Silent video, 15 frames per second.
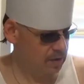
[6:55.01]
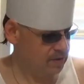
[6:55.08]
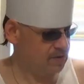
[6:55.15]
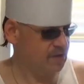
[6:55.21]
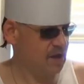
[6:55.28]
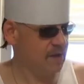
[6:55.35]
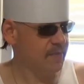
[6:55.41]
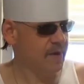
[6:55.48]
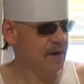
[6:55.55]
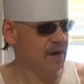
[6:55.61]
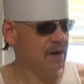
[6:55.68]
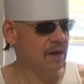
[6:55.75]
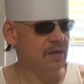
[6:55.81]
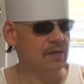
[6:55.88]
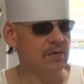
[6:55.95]
I'd say about
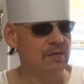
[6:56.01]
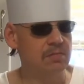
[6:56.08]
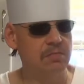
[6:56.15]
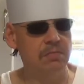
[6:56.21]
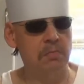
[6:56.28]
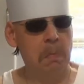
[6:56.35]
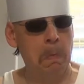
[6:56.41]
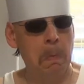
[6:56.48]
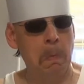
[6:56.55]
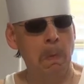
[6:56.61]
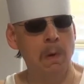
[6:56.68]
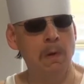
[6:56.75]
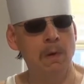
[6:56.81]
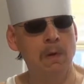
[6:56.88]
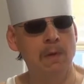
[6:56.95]
another
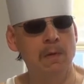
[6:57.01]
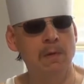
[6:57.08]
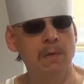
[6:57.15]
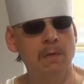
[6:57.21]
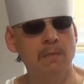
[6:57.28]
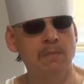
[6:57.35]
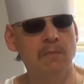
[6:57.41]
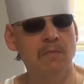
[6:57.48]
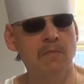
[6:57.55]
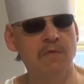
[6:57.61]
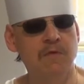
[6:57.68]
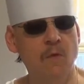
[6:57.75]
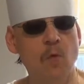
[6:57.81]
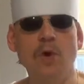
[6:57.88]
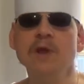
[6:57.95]

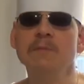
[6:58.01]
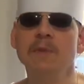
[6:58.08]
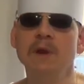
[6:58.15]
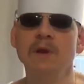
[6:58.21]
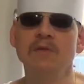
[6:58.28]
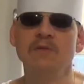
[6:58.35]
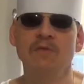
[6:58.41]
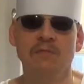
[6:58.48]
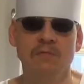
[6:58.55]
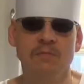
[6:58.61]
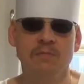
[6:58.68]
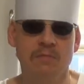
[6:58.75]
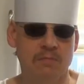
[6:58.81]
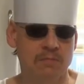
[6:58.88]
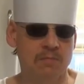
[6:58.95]
40 minutes,
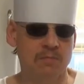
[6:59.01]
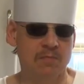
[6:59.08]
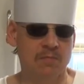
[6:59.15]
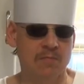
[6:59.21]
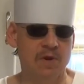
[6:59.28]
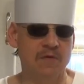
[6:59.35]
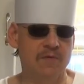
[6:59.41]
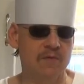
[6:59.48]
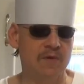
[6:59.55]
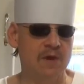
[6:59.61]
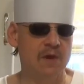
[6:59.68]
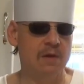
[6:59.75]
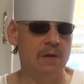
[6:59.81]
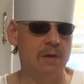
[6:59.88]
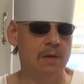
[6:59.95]
give or take.
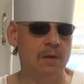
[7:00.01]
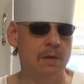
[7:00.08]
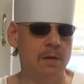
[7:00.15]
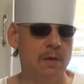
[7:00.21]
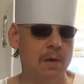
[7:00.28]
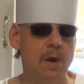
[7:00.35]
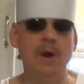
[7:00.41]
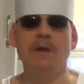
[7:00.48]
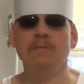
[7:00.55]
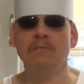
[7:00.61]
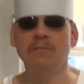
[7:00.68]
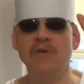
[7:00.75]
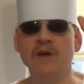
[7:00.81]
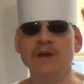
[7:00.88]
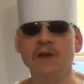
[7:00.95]
All right,
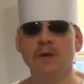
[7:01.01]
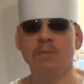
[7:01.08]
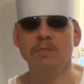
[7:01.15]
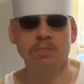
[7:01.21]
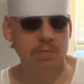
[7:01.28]
thank you.